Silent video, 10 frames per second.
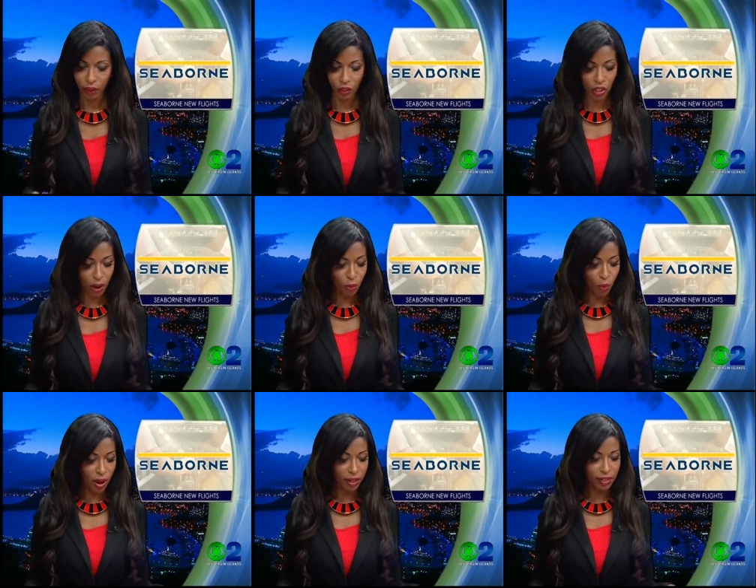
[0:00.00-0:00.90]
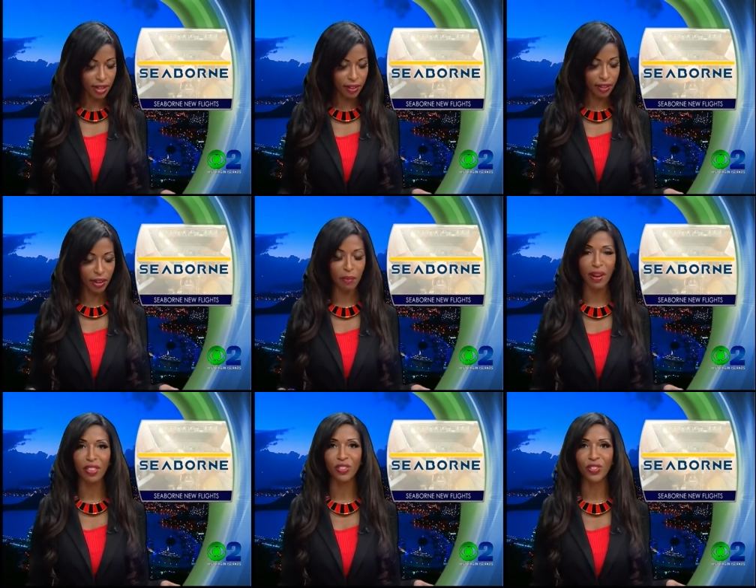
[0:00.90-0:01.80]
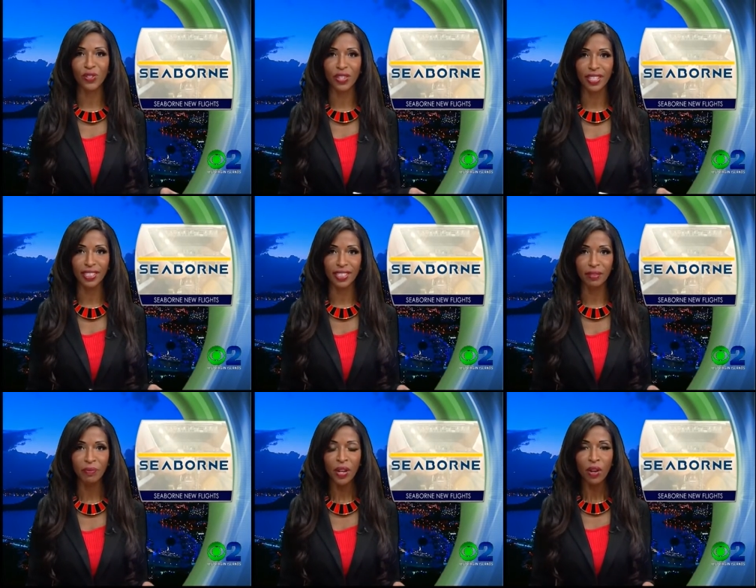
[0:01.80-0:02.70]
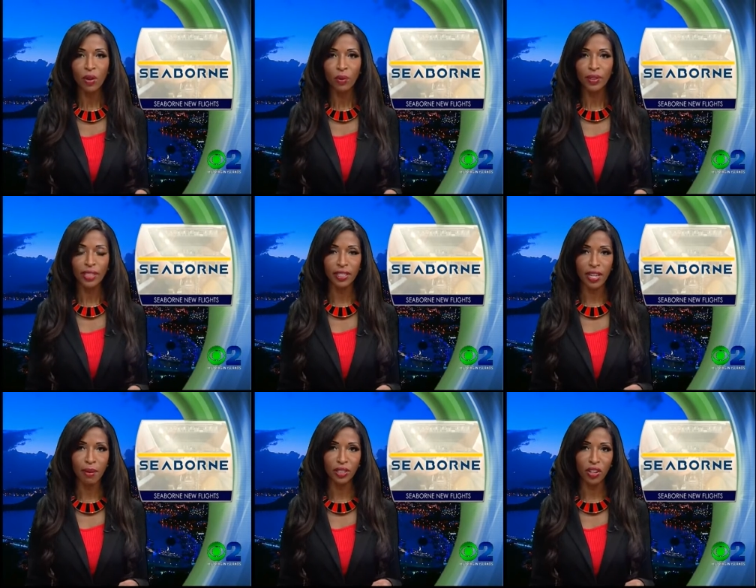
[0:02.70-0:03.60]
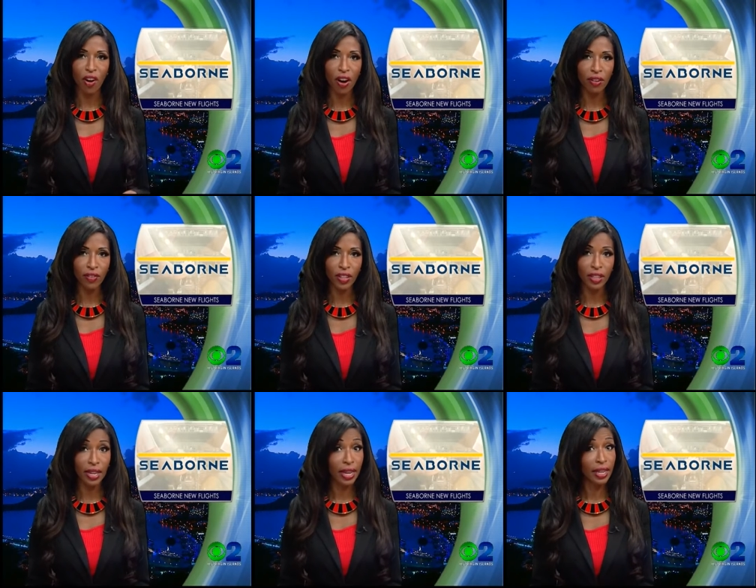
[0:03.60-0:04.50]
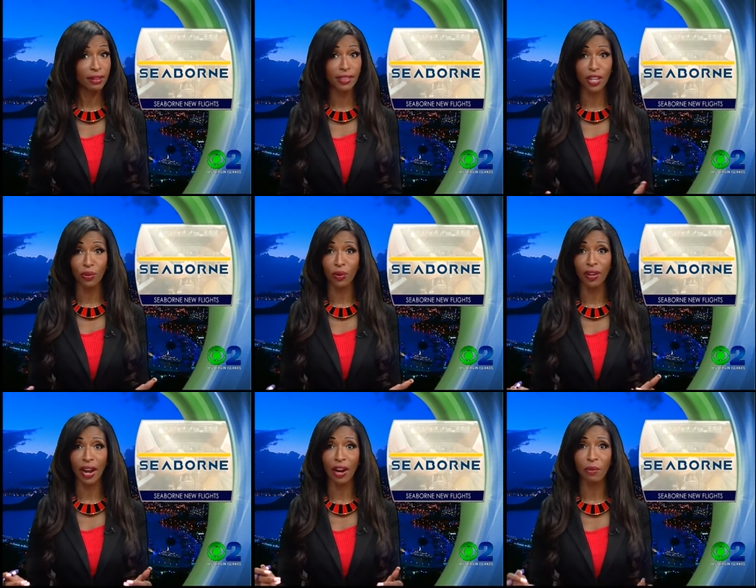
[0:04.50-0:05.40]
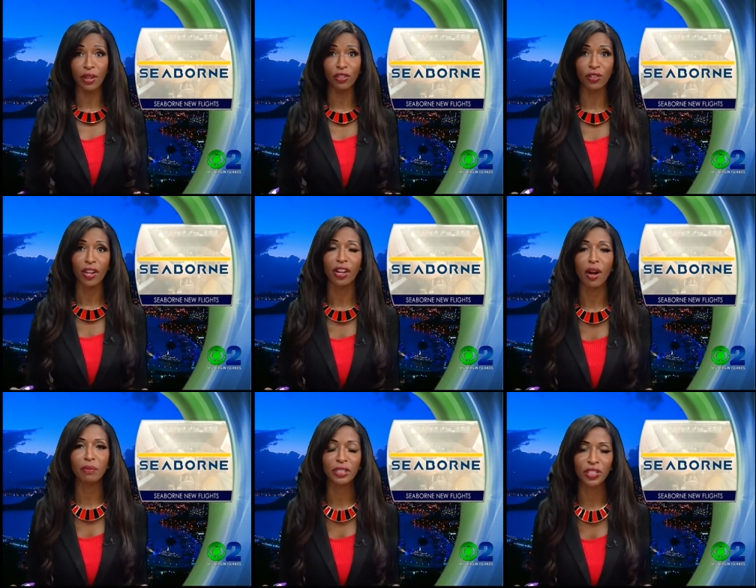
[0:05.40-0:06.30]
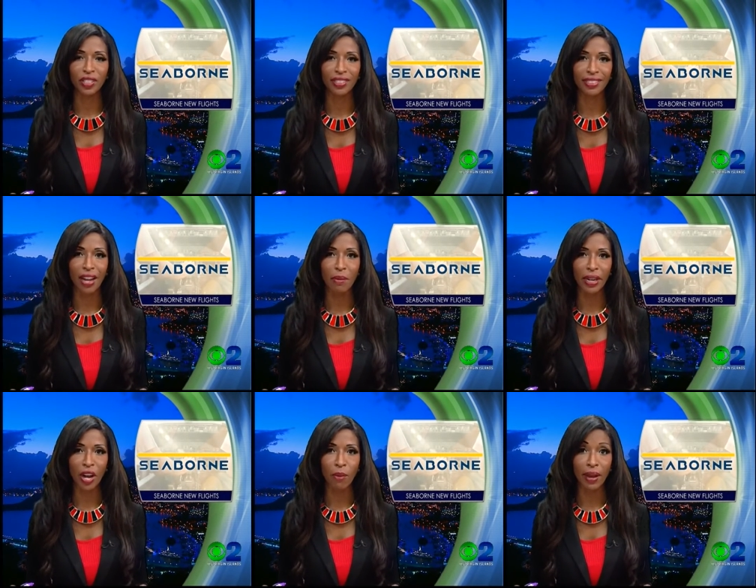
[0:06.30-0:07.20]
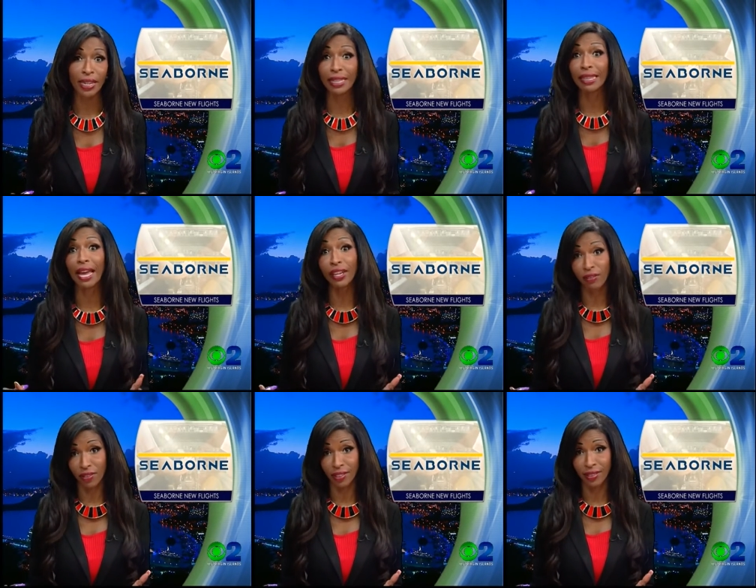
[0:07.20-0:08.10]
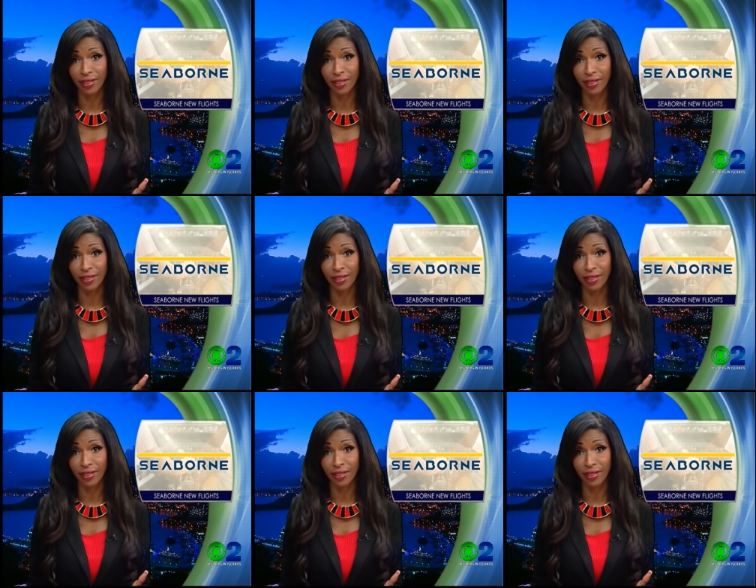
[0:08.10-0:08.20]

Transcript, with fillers: Job well done there by the students. Well, St. Thomas Carnival and St. Croix Ironman competition is coming up. And in light of this,